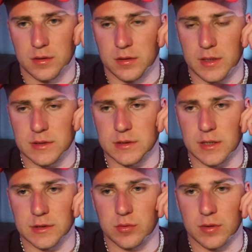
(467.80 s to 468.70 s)
These
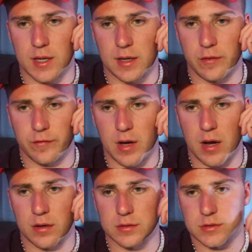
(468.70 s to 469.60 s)
things will light a
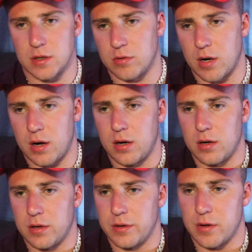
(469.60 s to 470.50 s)
fire so
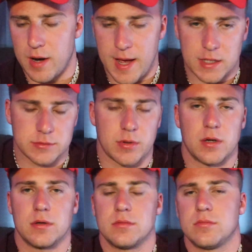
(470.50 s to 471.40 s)
hard under your ass,
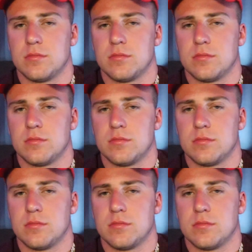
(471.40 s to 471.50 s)
bro.